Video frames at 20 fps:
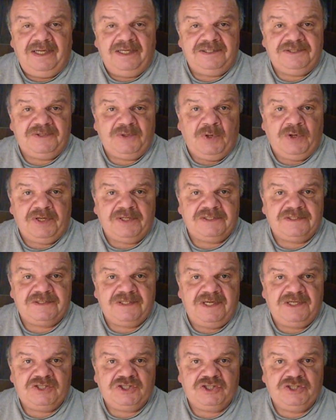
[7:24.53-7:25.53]
It's an
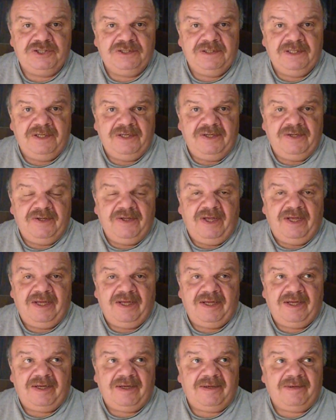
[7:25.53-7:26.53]
organization
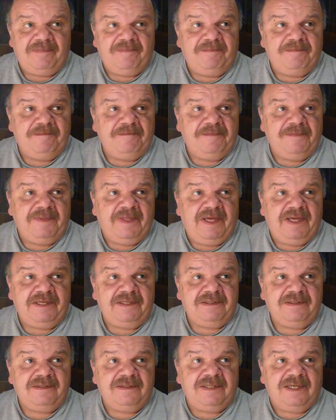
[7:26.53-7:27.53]
that
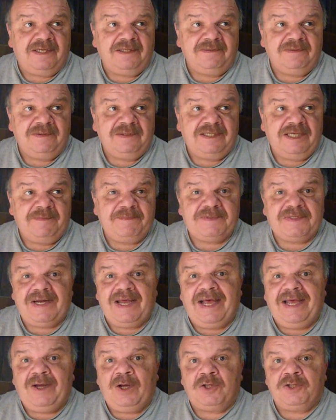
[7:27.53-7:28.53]
keeps an
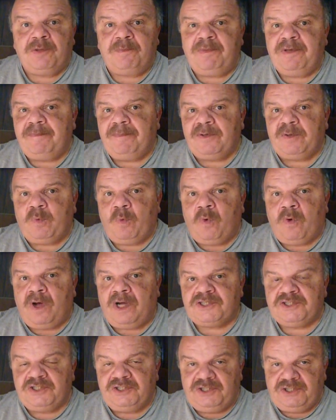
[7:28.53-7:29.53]
eye on the people in
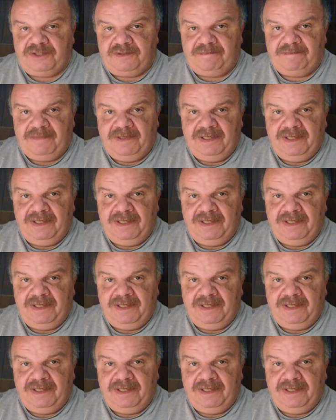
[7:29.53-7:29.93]
Washington.